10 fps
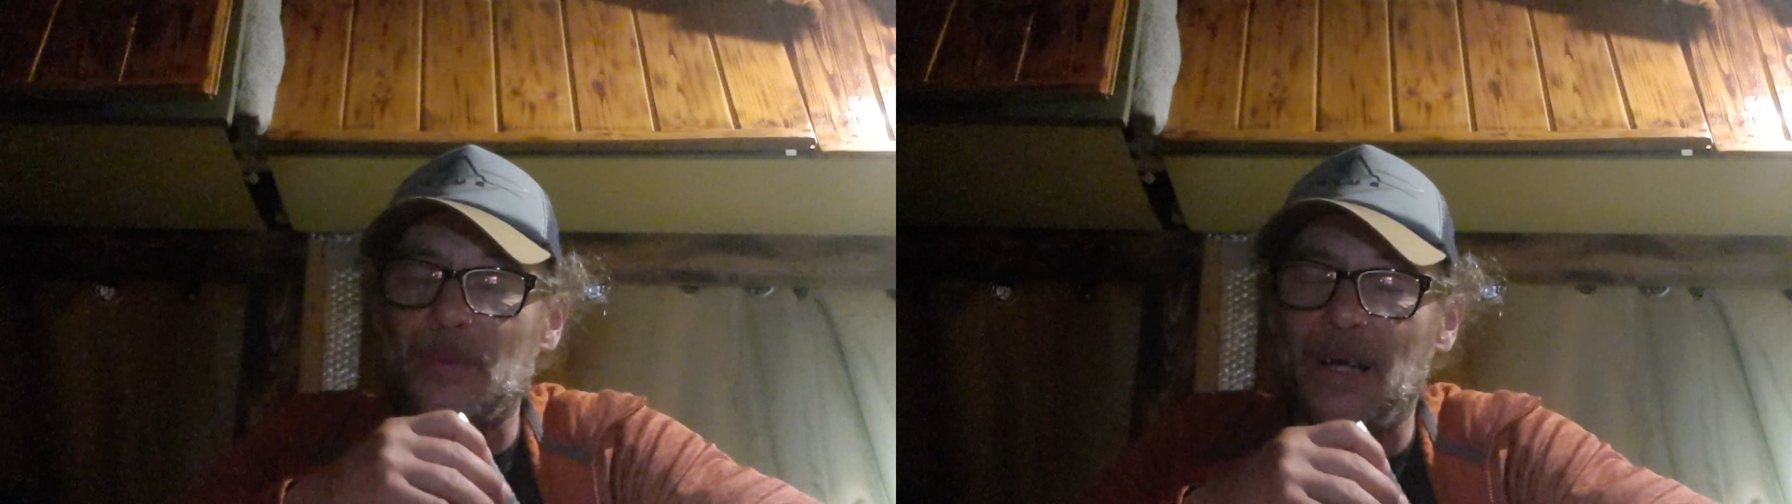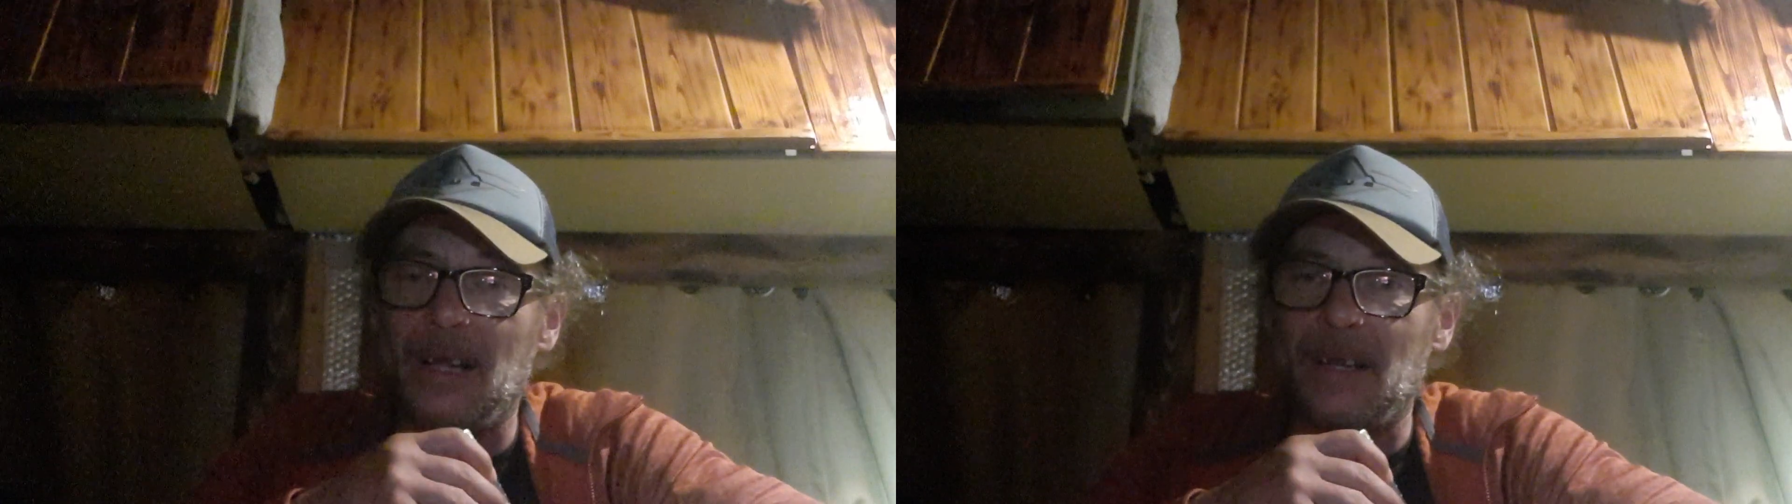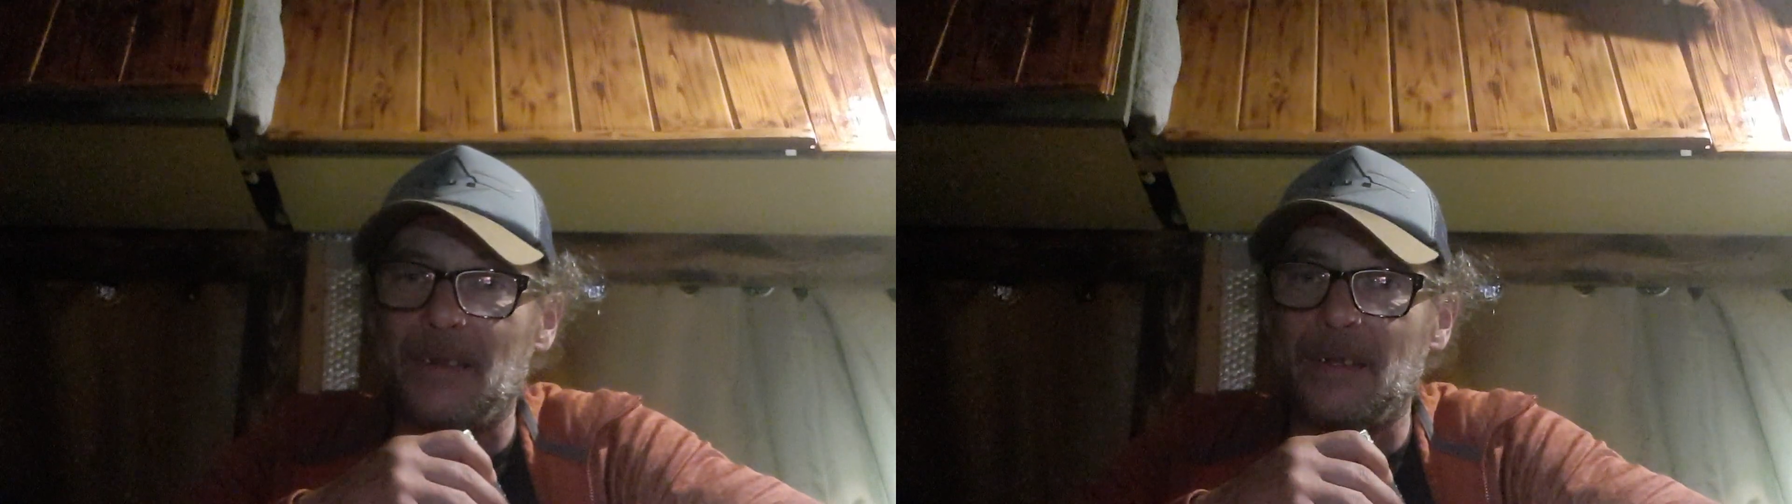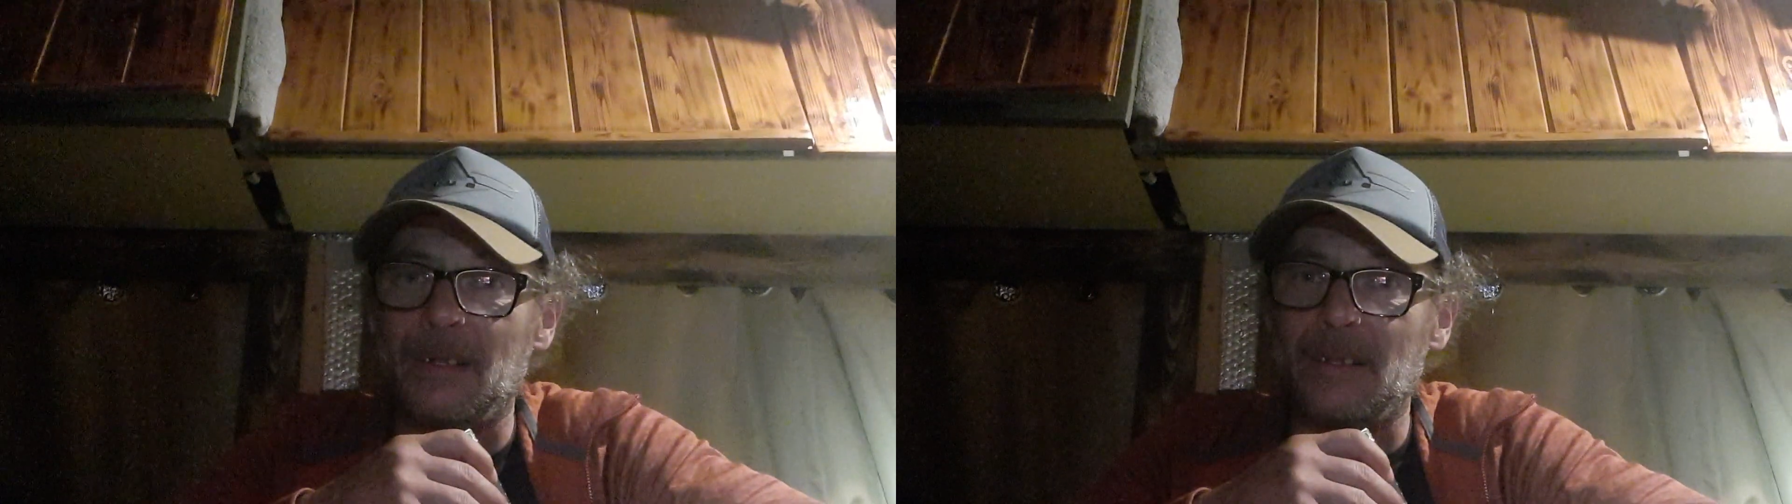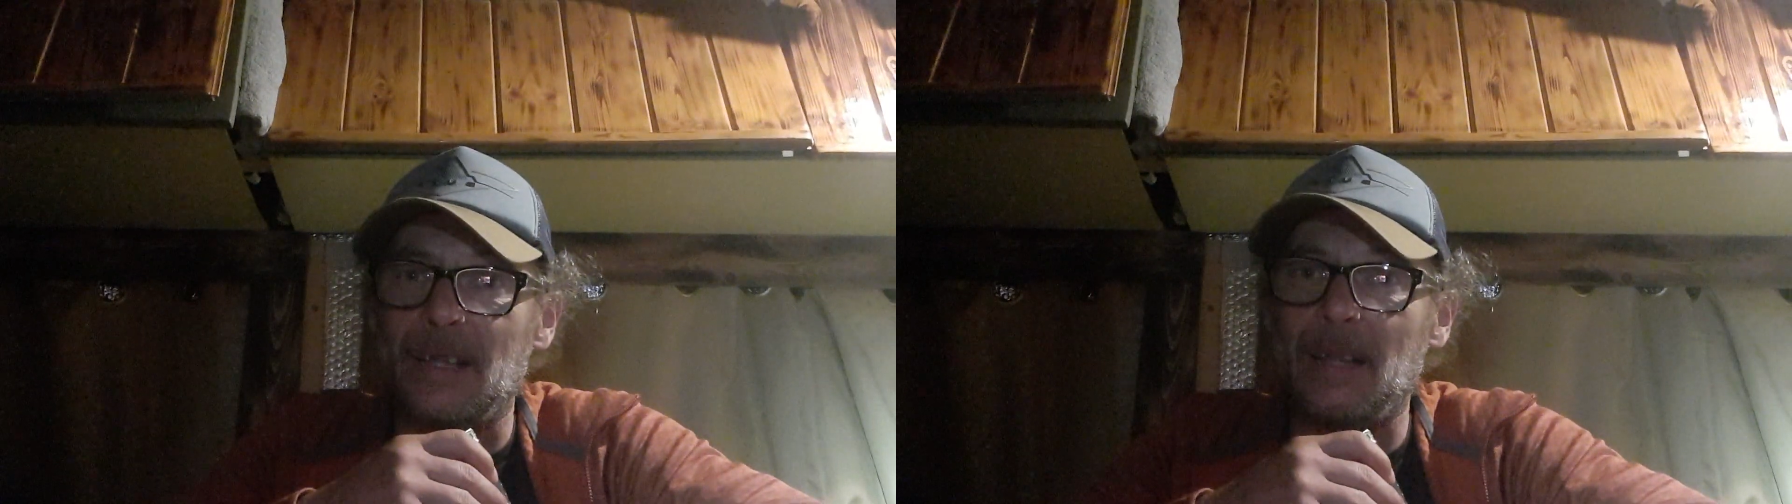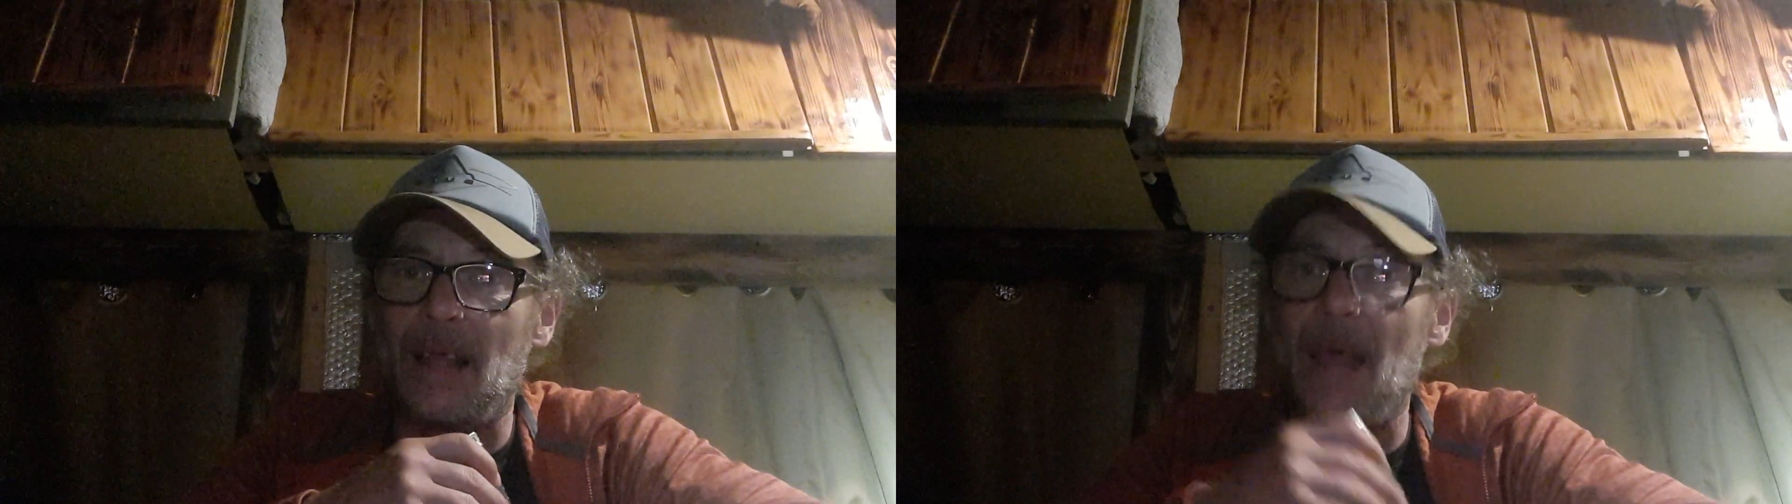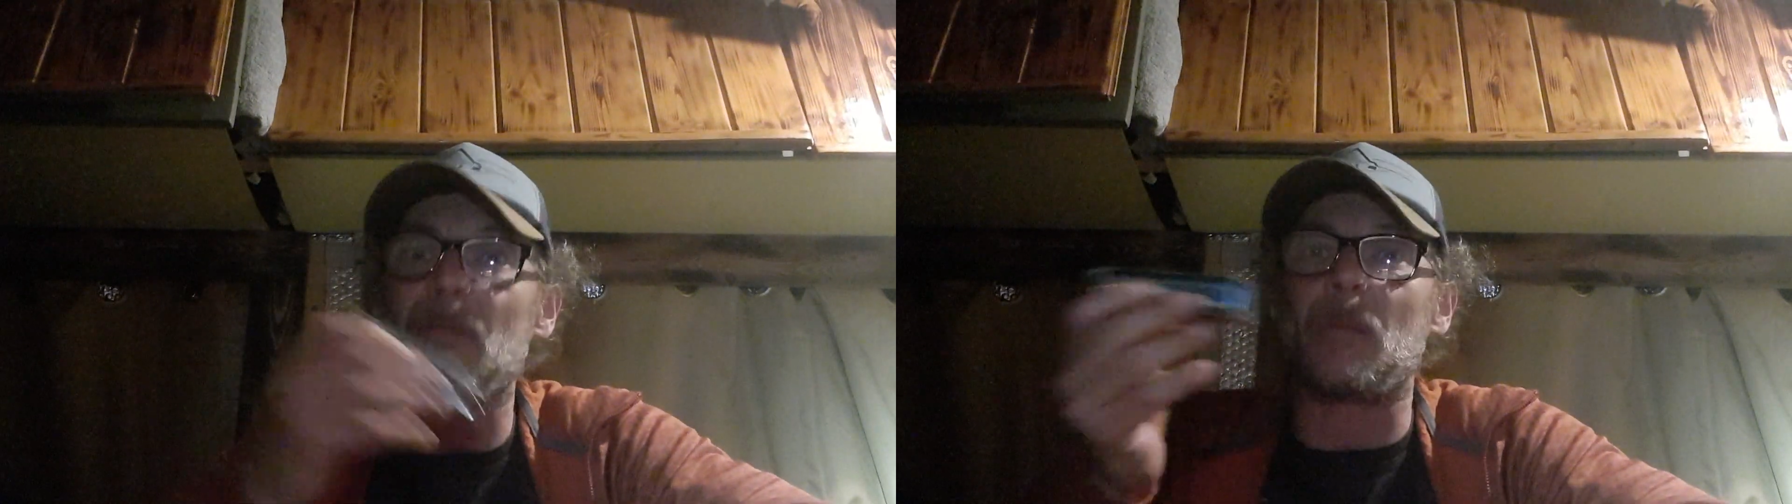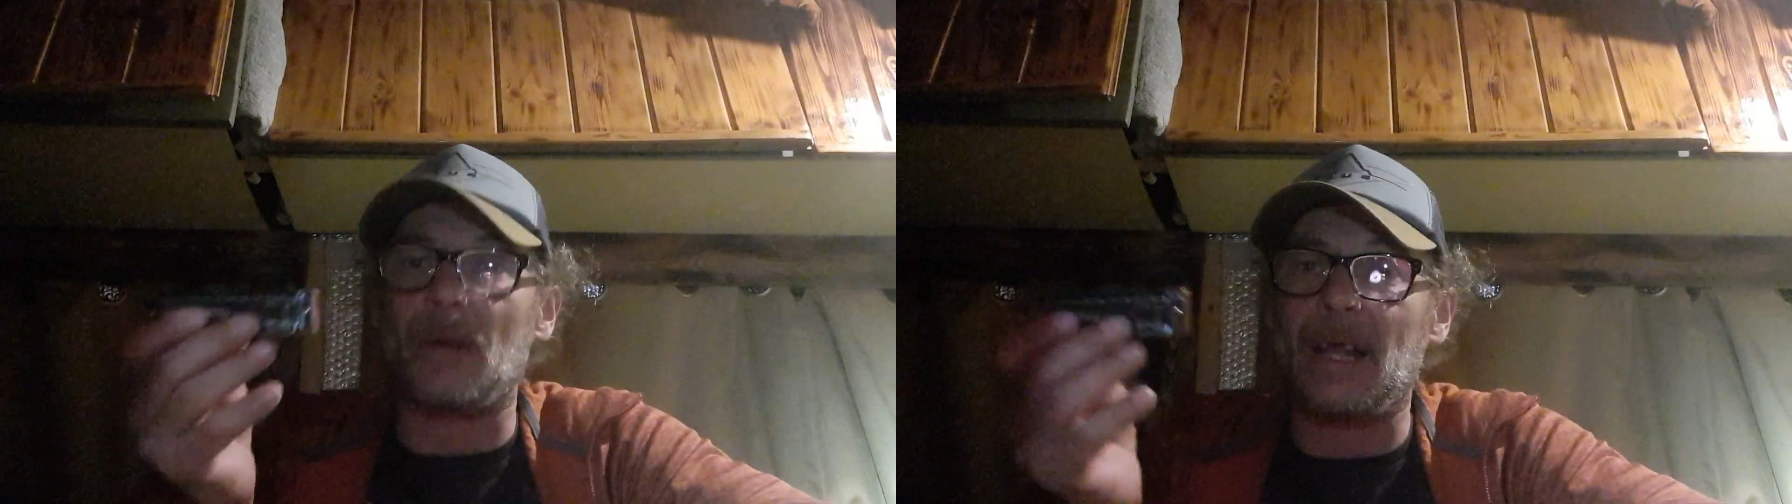well. And the,
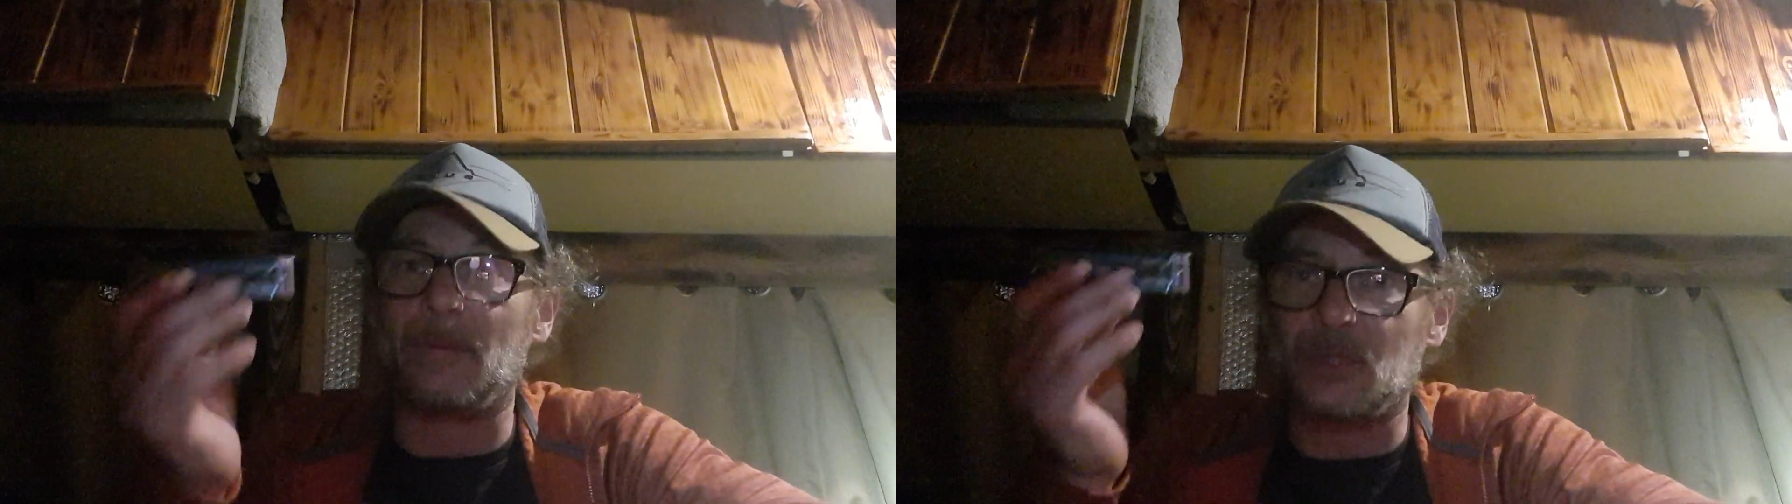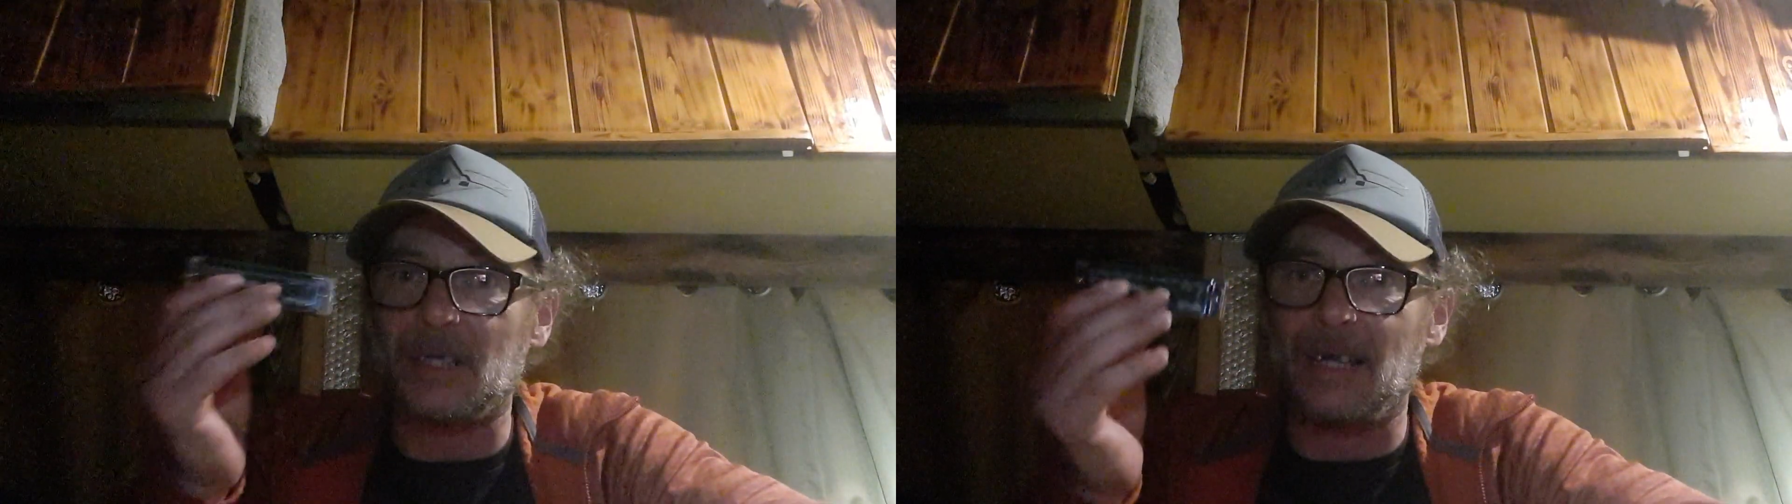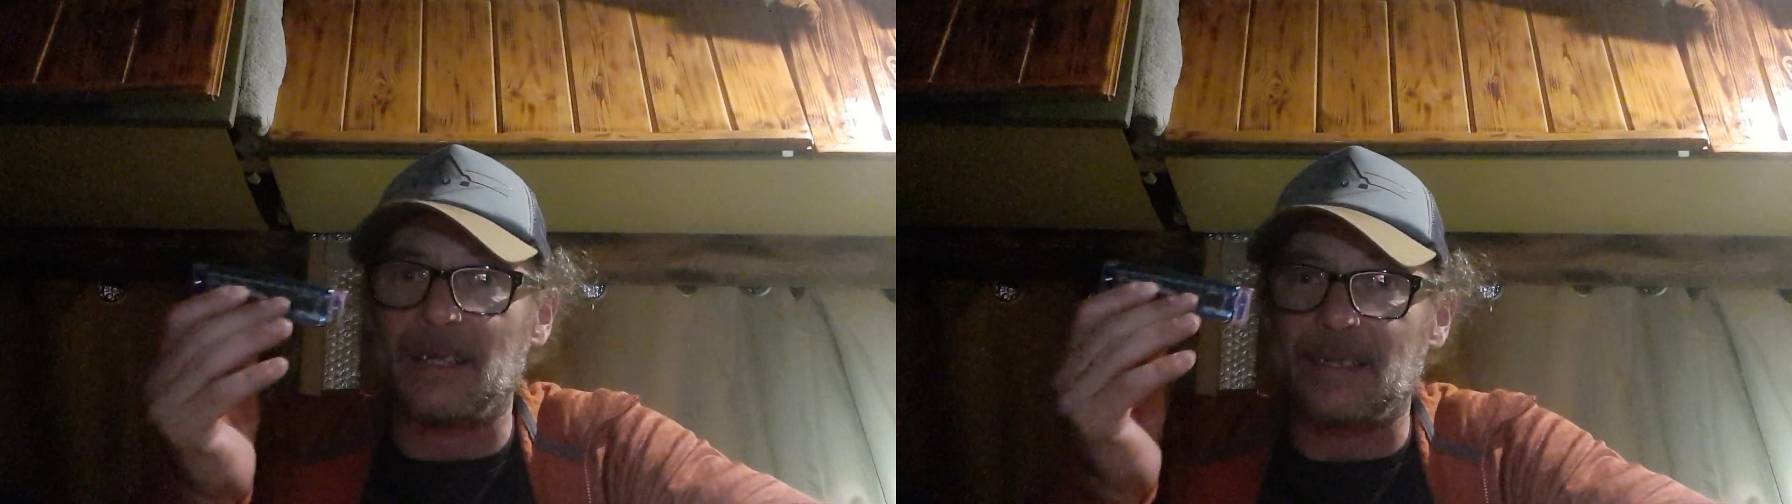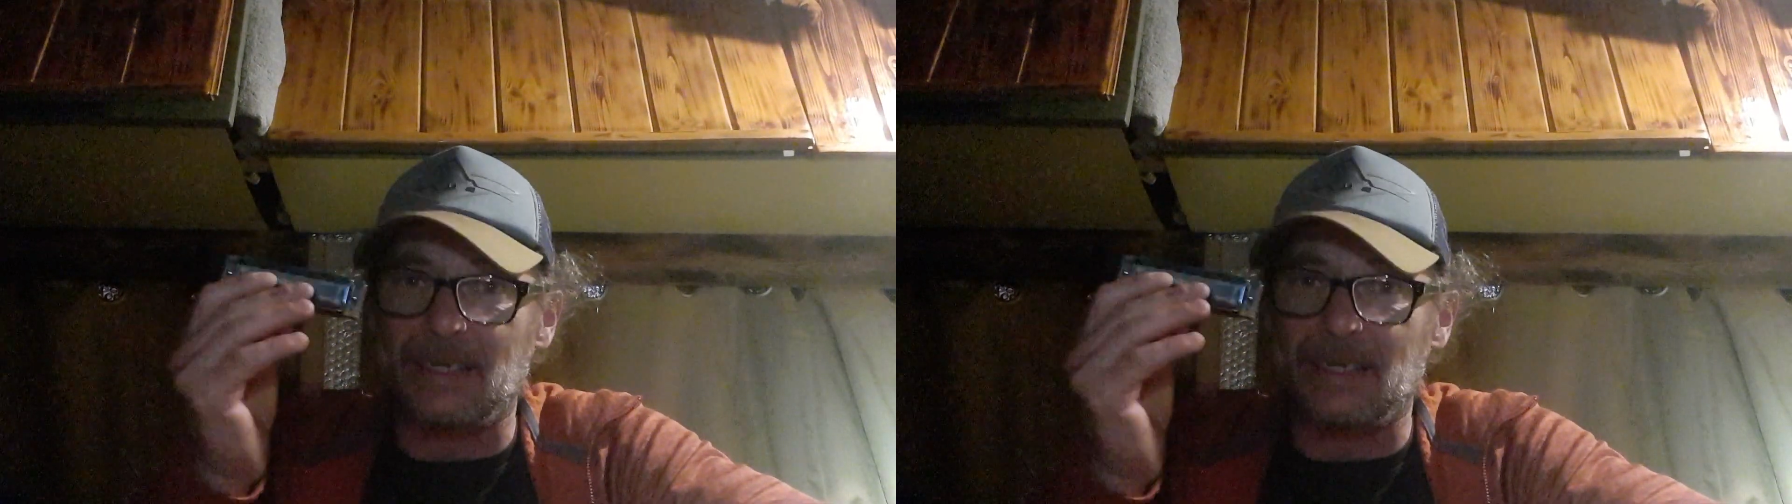everybody I've shared